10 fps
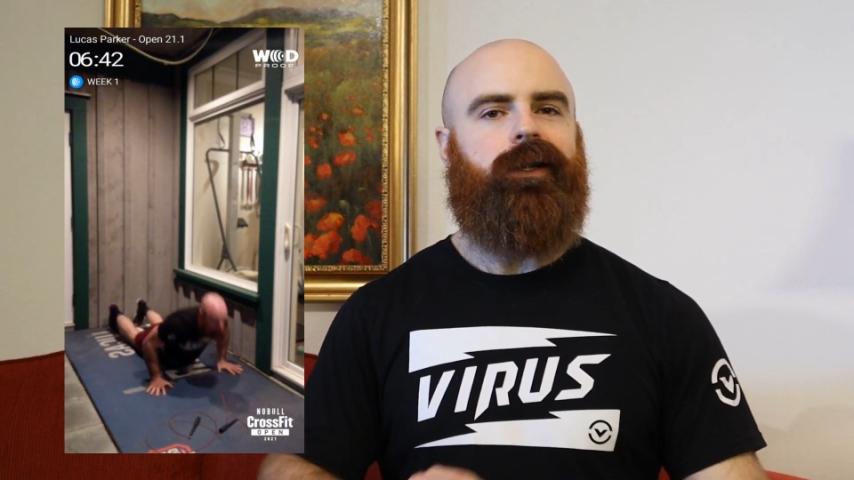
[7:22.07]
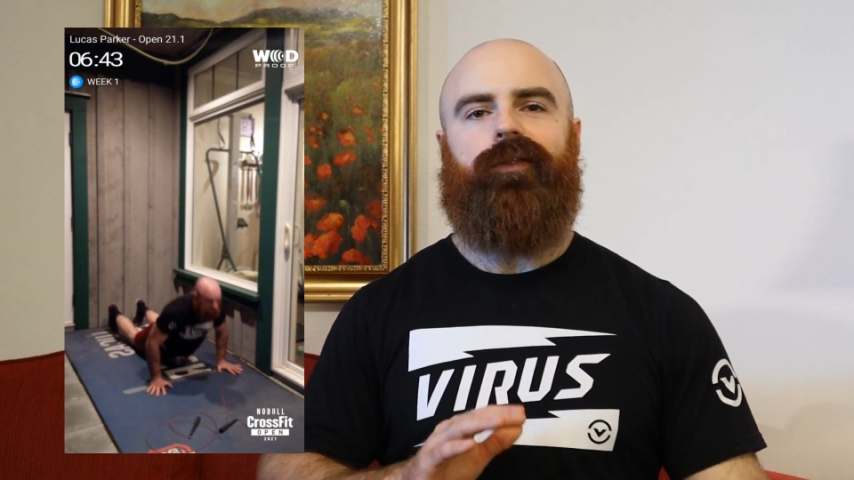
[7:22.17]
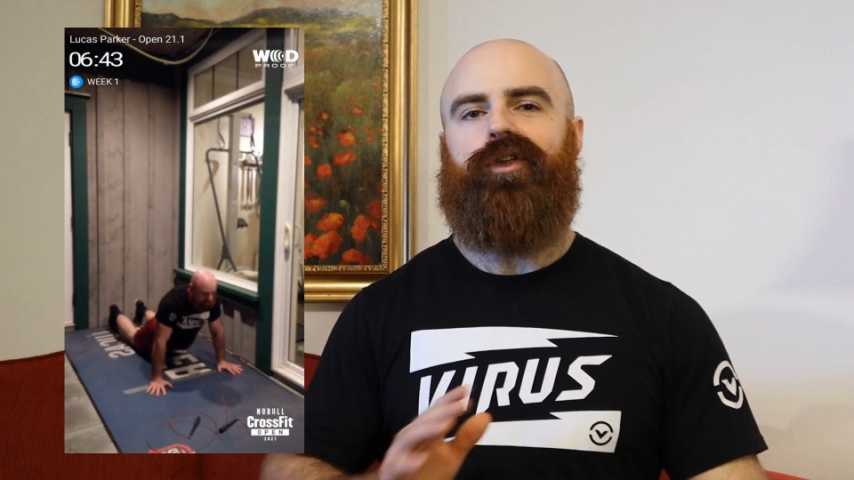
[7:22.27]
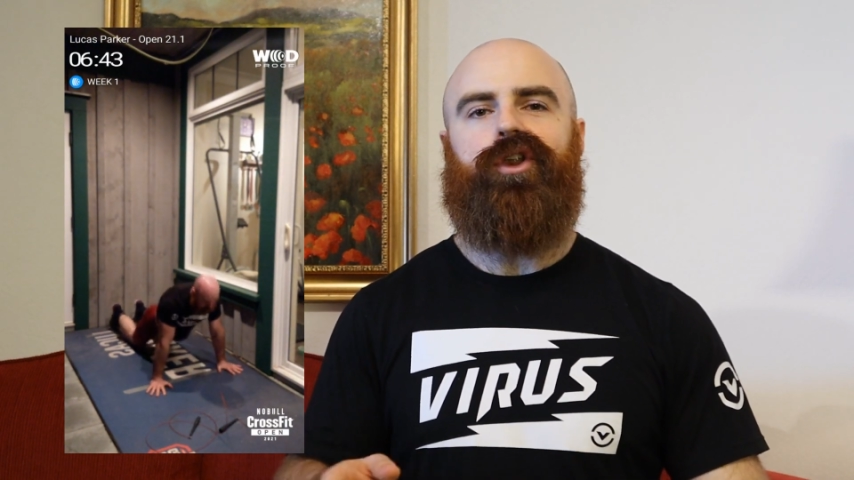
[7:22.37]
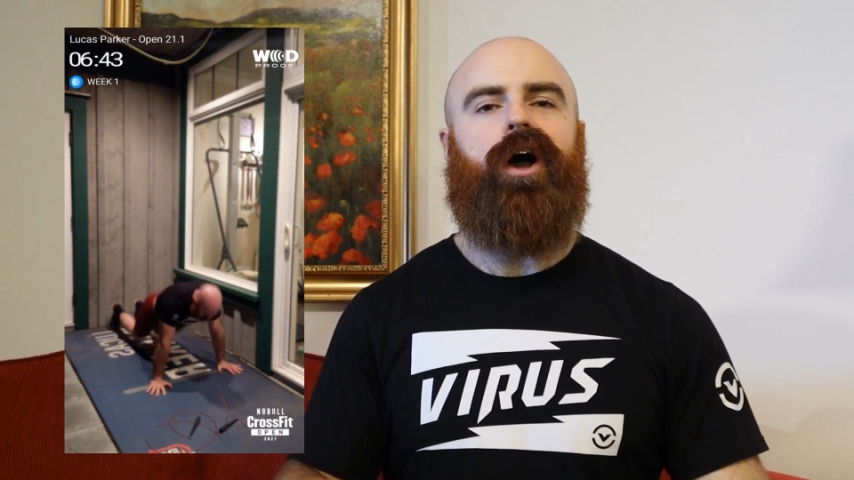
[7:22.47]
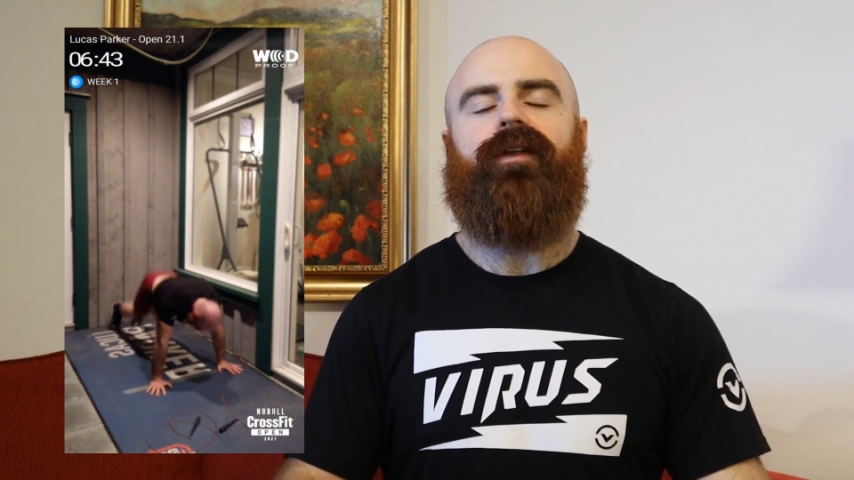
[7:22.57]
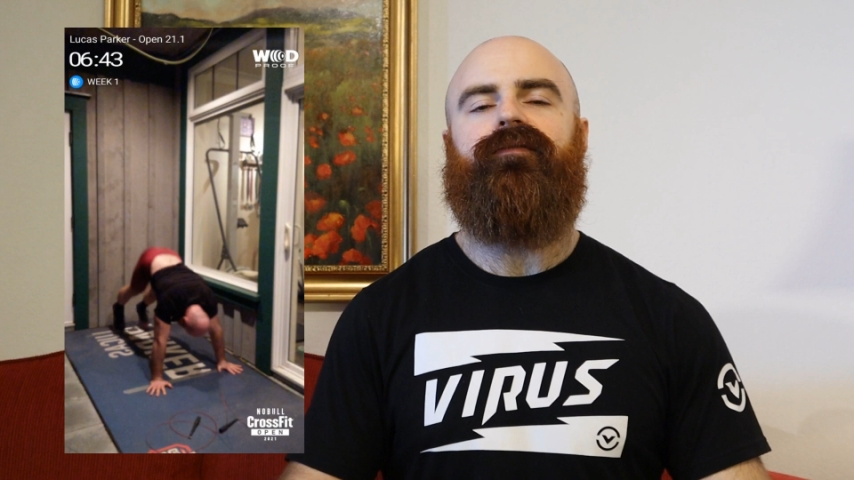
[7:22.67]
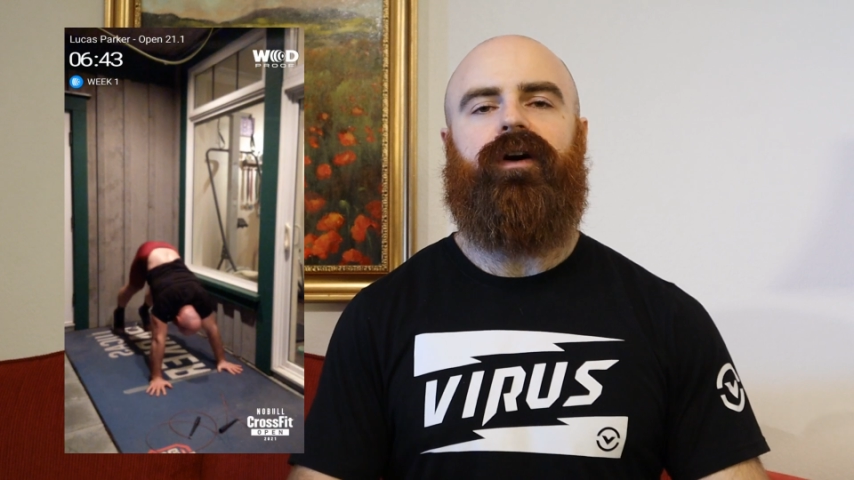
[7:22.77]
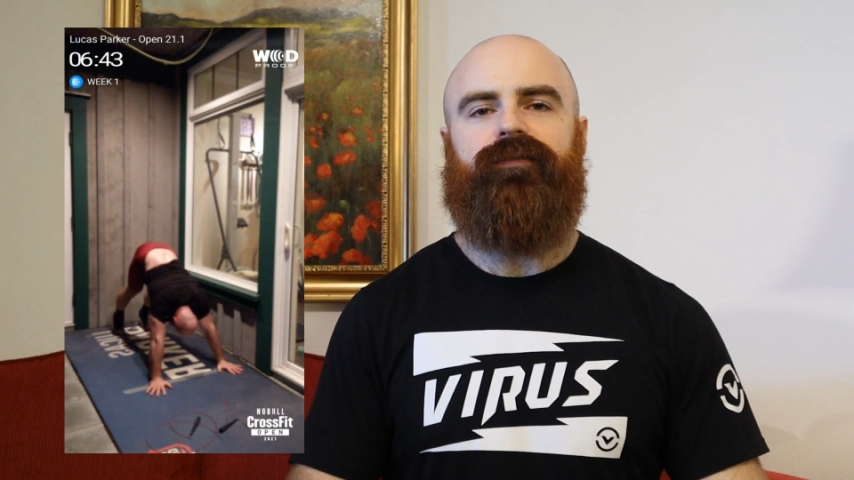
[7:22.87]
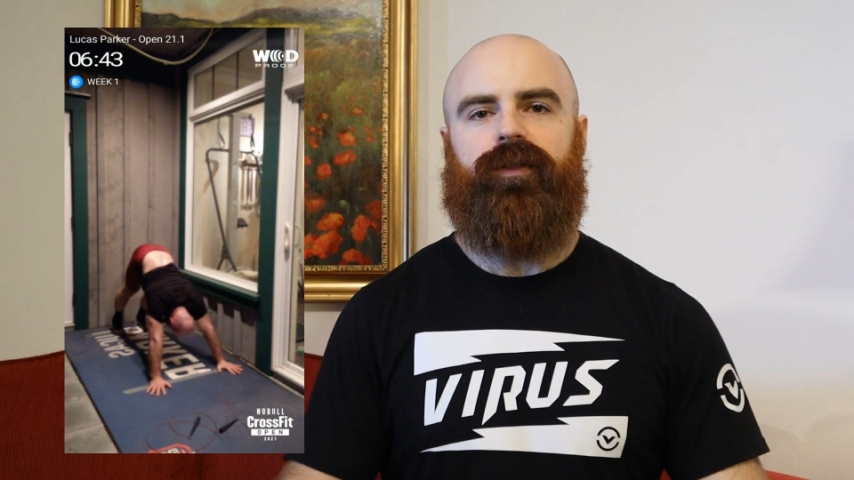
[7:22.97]
They're not
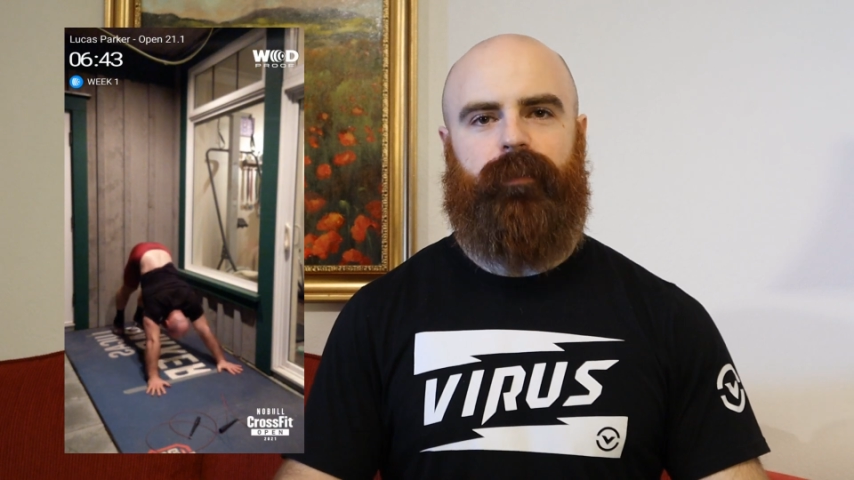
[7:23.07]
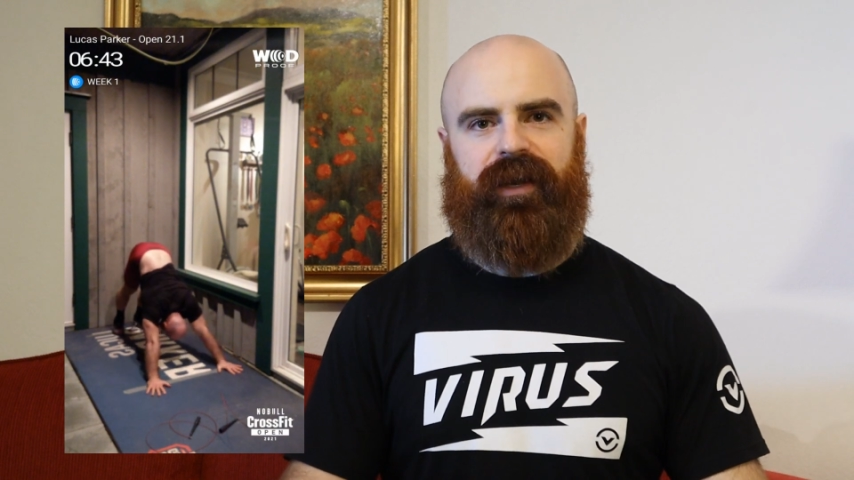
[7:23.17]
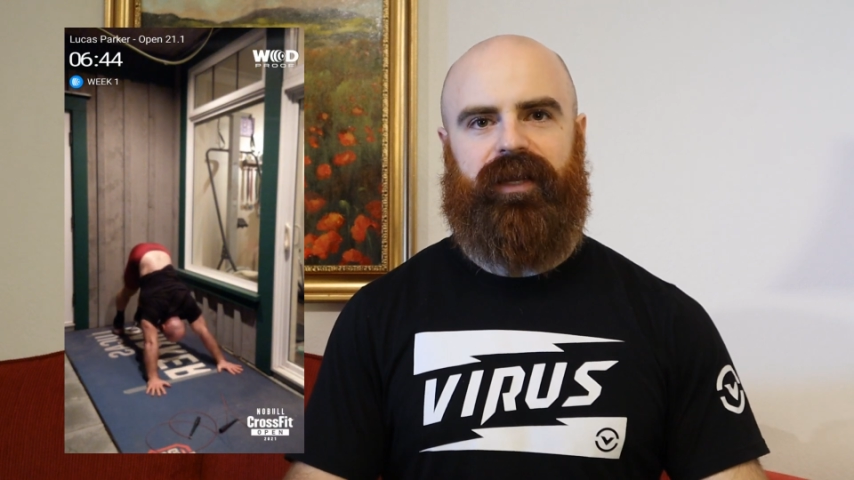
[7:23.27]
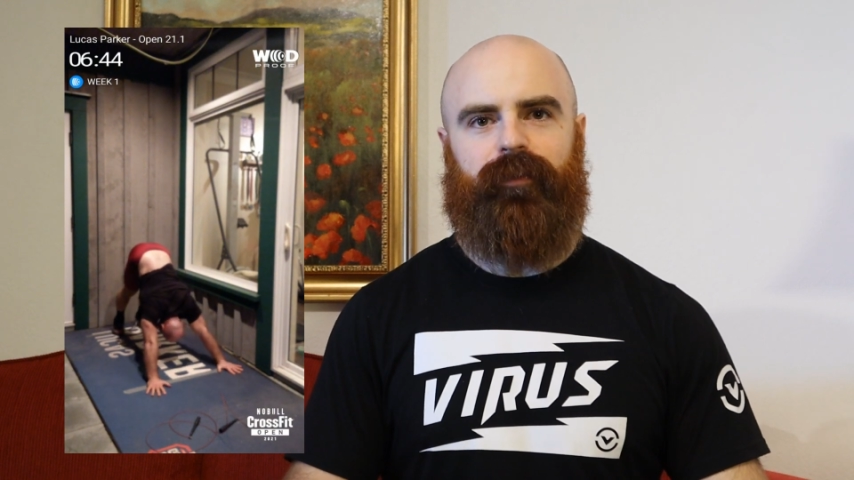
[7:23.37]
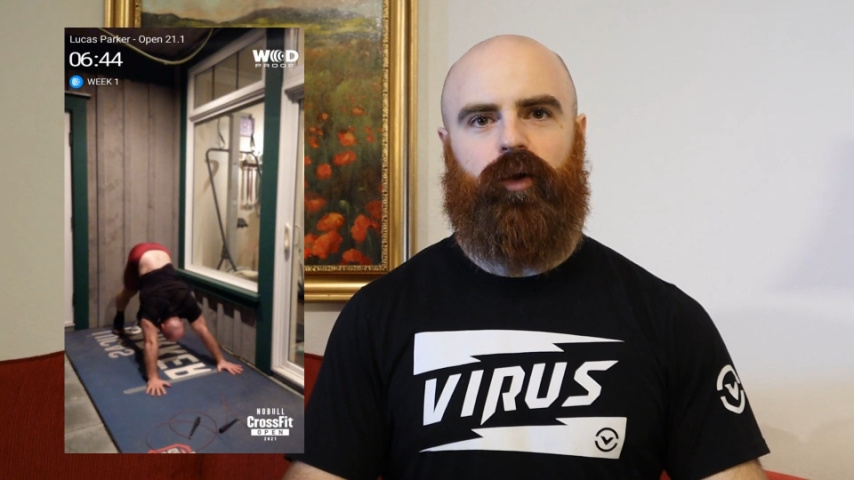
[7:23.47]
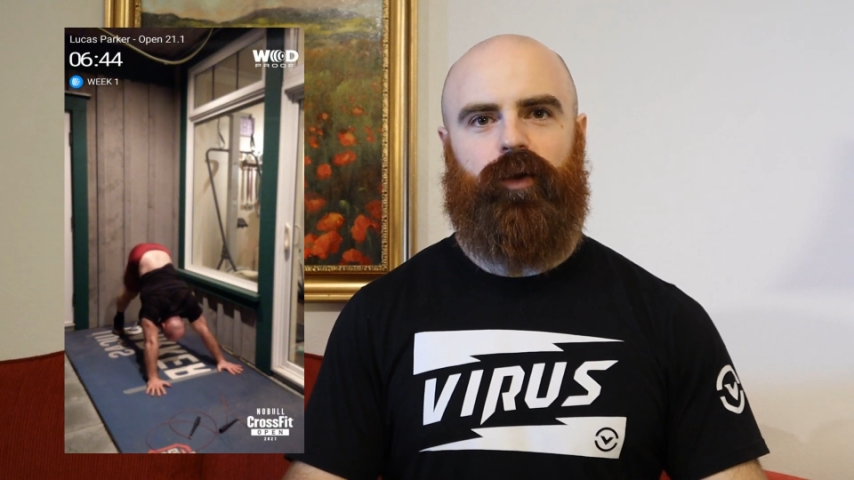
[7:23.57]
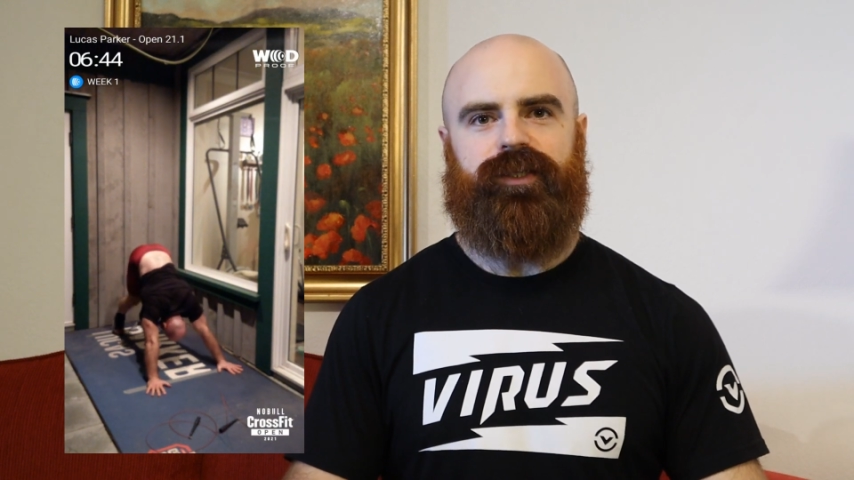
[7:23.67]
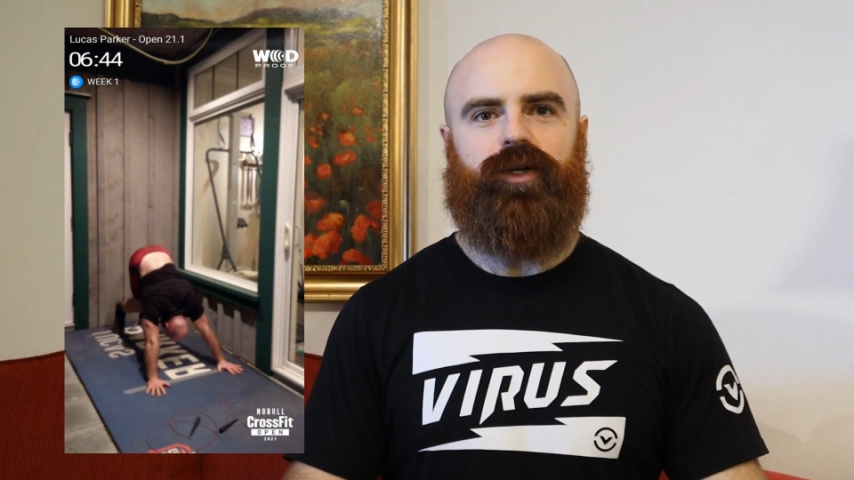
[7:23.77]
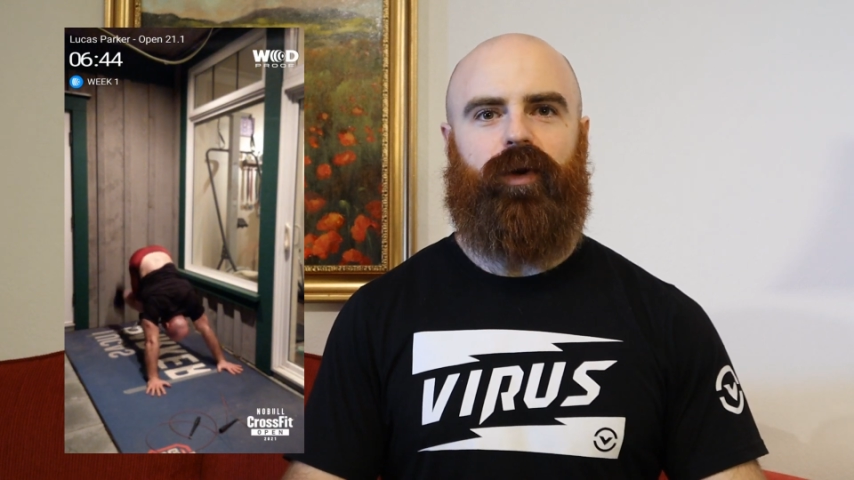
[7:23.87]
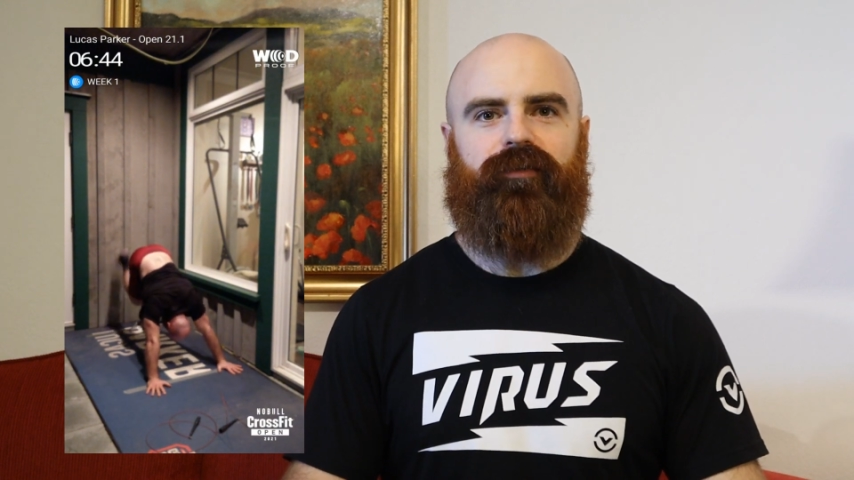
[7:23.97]
involved in the pandemic
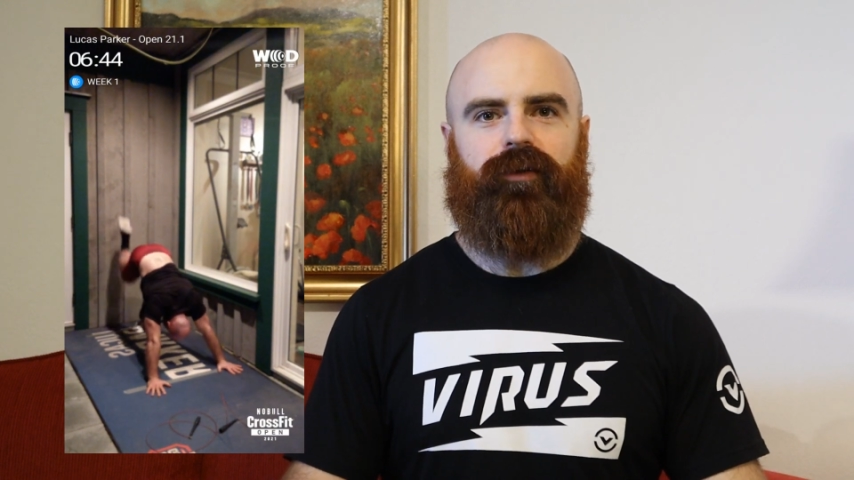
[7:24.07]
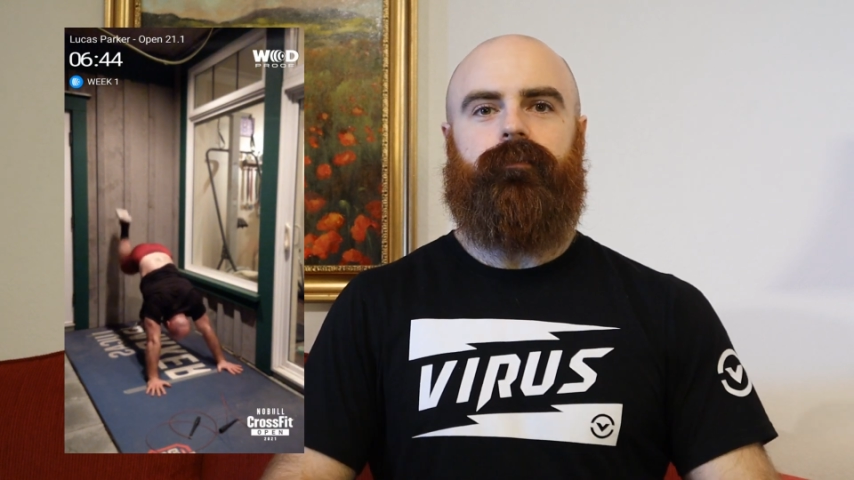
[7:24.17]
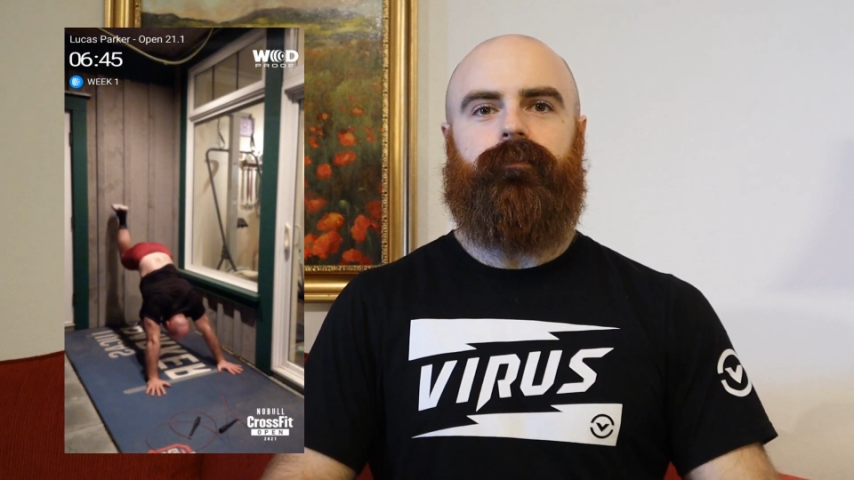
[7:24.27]
whatsoever.